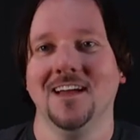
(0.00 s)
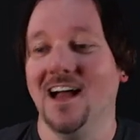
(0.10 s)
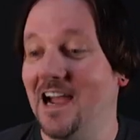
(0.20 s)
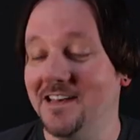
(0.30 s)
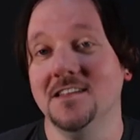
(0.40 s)

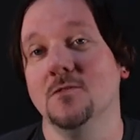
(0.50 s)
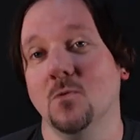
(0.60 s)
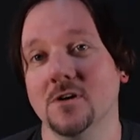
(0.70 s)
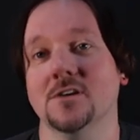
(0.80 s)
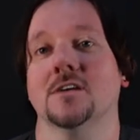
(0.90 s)
I did the
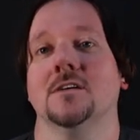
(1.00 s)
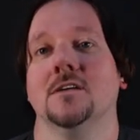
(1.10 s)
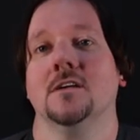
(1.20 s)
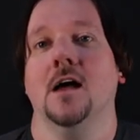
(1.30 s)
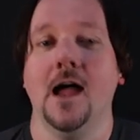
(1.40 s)
work.
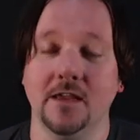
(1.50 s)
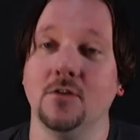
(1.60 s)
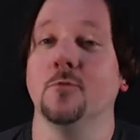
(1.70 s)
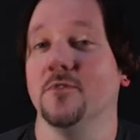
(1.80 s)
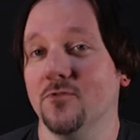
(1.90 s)
I can
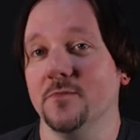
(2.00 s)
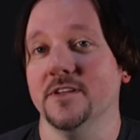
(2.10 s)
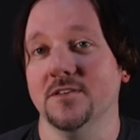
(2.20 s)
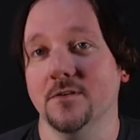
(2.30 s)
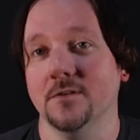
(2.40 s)
go perform the
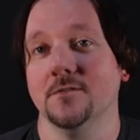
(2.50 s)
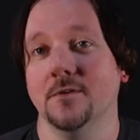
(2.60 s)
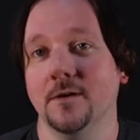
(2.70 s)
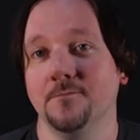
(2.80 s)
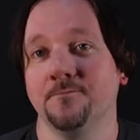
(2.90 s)
song,
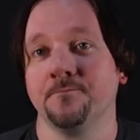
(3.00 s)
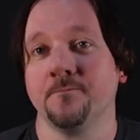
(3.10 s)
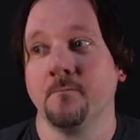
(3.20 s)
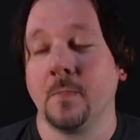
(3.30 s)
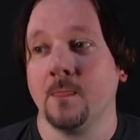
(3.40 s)
right?
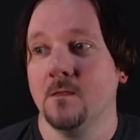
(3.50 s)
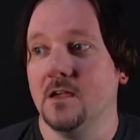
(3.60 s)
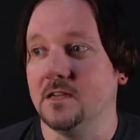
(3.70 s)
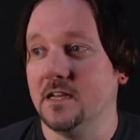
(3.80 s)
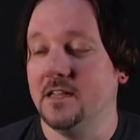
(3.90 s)

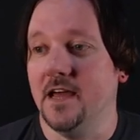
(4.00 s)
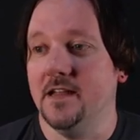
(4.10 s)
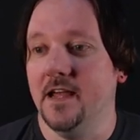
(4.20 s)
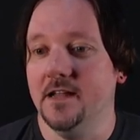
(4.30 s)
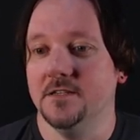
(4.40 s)
And getting that
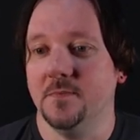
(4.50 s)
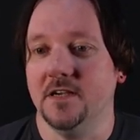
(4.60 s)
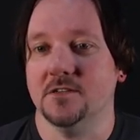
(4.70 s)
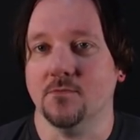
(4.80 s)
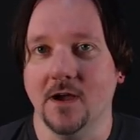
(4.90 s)

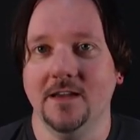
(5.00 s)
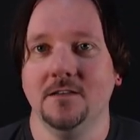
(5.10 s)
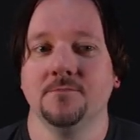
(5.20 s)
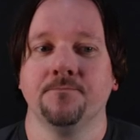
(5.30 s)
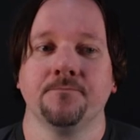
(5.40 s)
headspace right
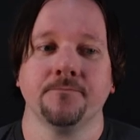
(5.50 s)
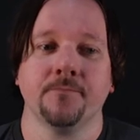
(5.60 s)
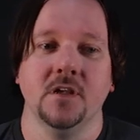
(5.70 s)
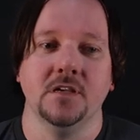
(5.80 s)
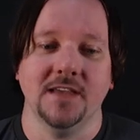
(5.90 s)

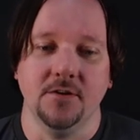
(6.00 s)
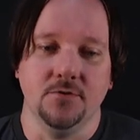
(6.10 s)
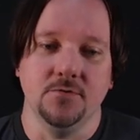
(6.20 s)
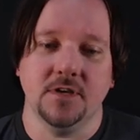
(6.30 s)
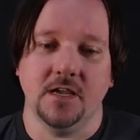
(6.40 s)
is how
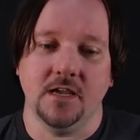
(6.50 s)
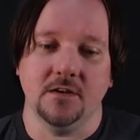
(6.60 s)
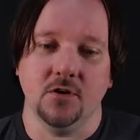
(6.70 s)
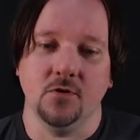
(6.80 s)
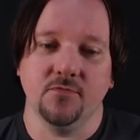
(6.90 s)
you can
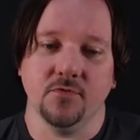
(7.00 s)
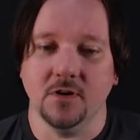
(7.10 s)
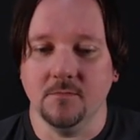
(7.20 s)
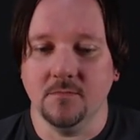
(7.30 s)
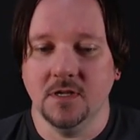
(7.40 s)
go
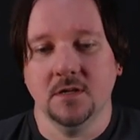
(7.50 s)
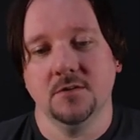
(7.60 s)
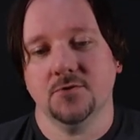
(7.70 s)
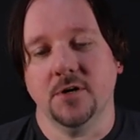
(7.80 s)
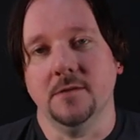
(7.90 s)
from
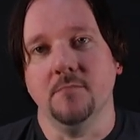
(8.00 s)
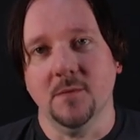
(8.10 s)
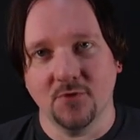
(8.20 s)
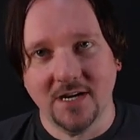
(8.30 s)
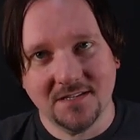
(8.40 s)
trying to
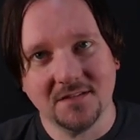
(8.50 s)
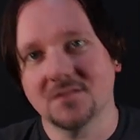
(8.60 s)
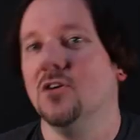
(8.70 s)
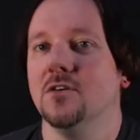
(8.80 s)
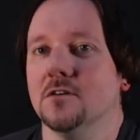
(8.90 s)
memorize the
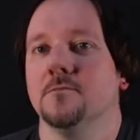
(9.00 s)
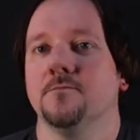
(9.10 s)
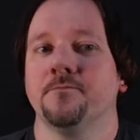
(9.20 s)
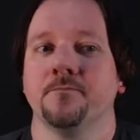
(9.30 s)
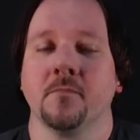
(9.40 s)
song
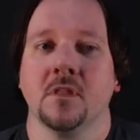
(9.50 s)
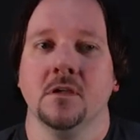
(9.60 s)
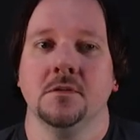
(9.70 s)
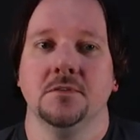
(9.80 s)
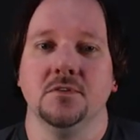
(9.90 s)

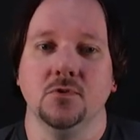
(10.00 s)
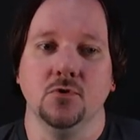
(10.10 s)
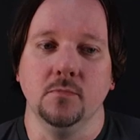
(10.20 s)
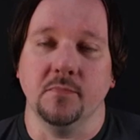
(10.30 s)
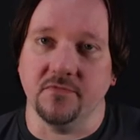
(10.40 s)

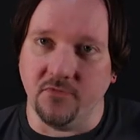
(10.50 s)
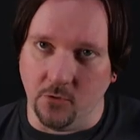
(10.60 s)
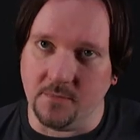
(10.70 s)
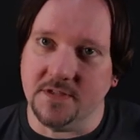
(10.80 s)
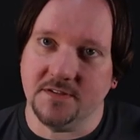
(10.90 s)
to
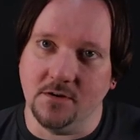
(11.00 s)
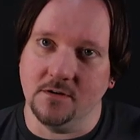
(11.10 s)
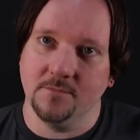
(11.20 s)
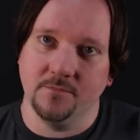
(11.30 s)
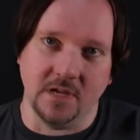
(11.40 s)
perform the
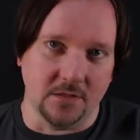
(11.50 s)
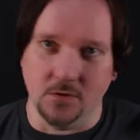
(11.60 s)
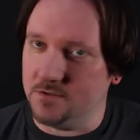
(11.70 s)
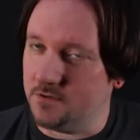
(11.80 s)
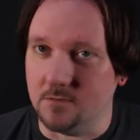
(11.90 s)
song. And
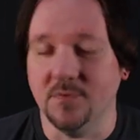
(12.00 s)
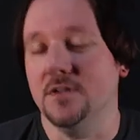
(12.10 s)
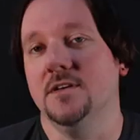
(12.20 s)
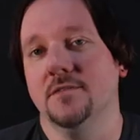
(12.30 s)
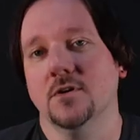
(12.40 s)
those are
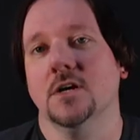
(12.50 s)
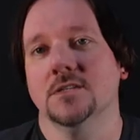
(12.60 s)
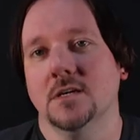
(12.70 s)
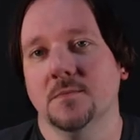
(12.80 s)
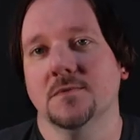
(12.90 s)
completely different
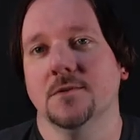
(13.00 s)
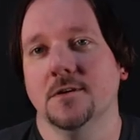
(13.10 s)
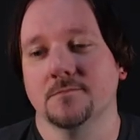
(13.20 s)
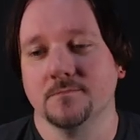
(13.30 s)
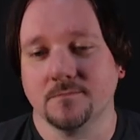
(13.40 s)
concepts, right?